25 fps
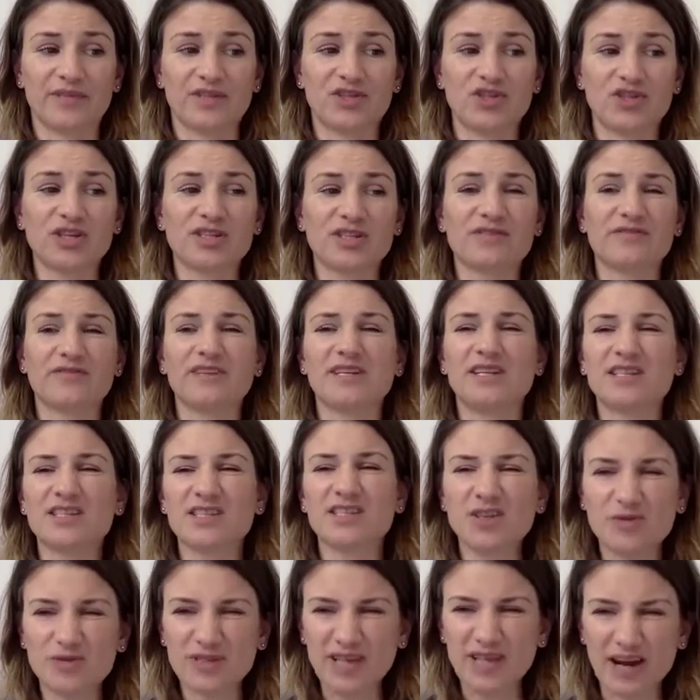just feeling
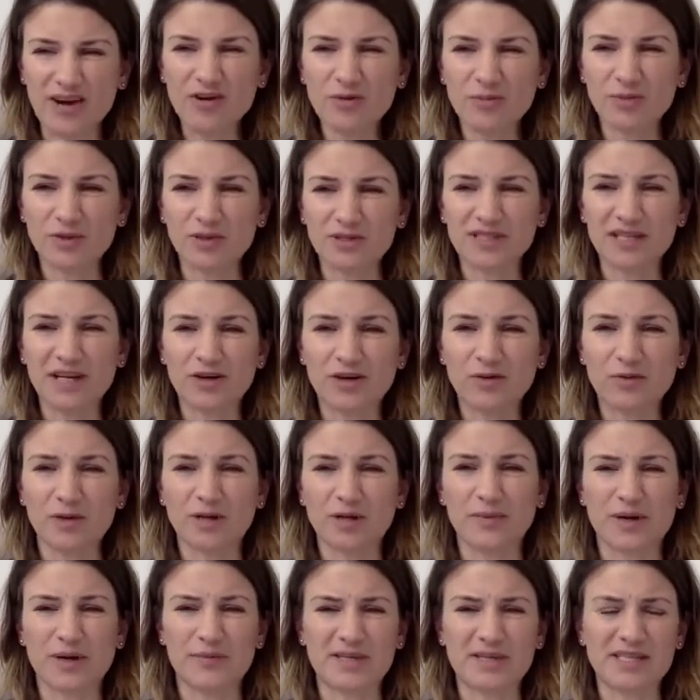so terrible
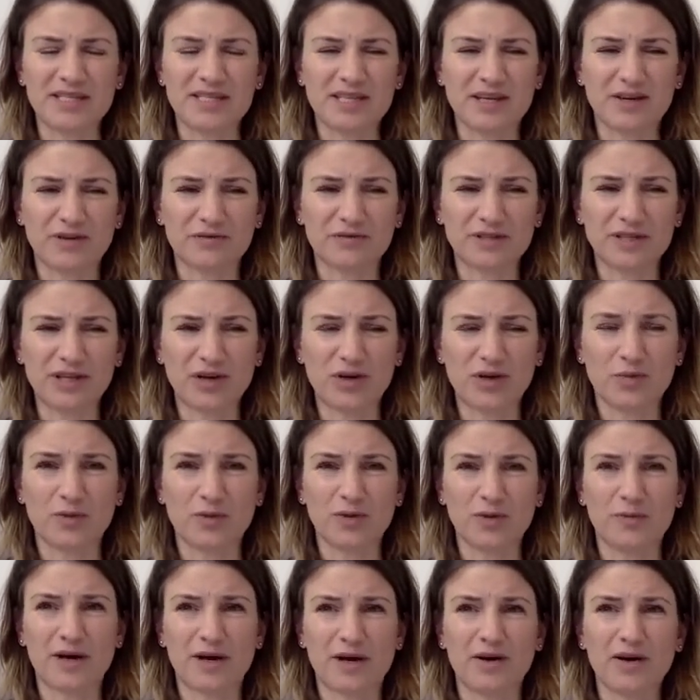about myself, terrible
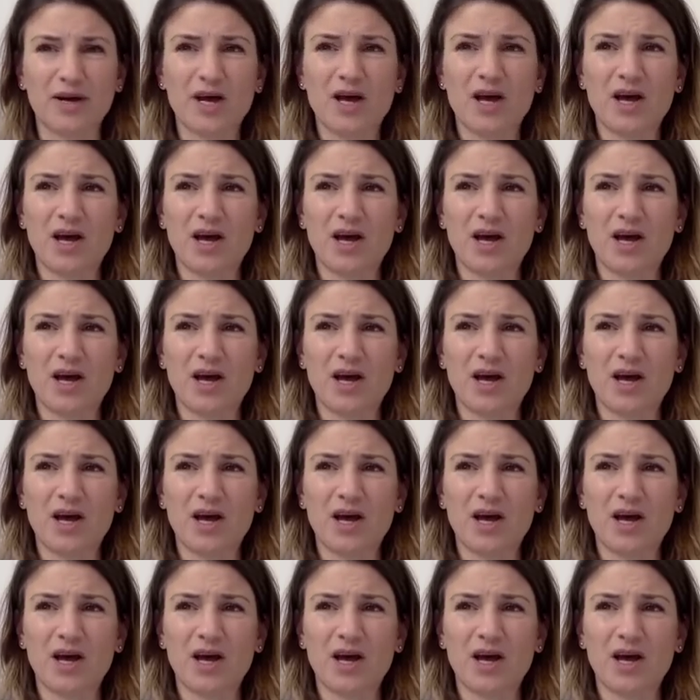about